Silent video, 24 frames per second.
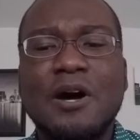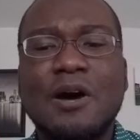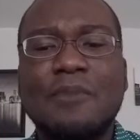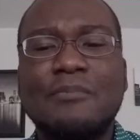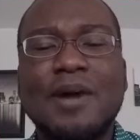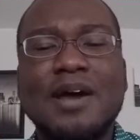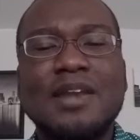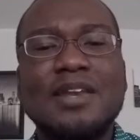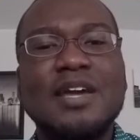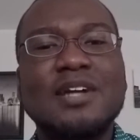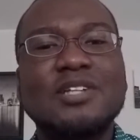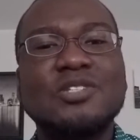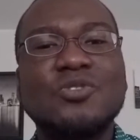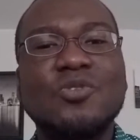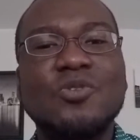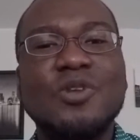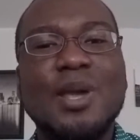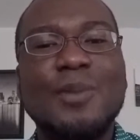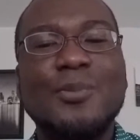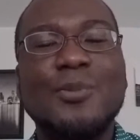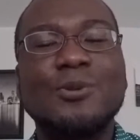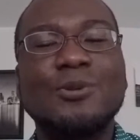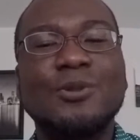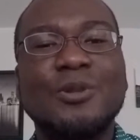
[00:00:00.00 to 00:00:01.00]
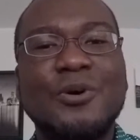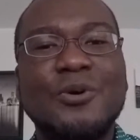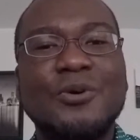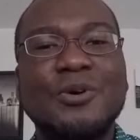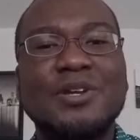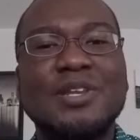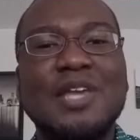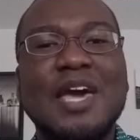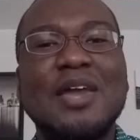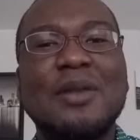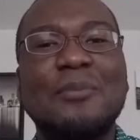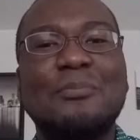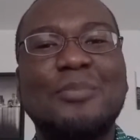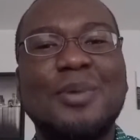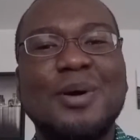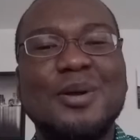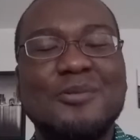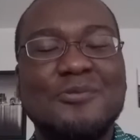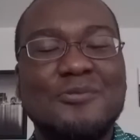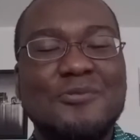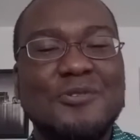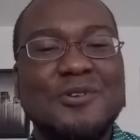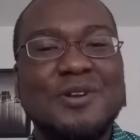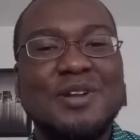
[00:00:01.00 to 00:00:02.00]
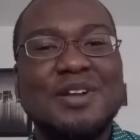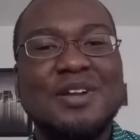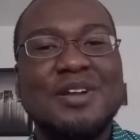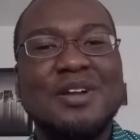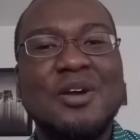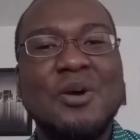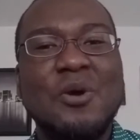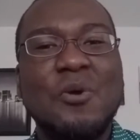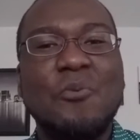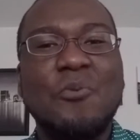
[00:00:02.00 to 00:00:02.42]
My next door neighbor Logan had a Butterfree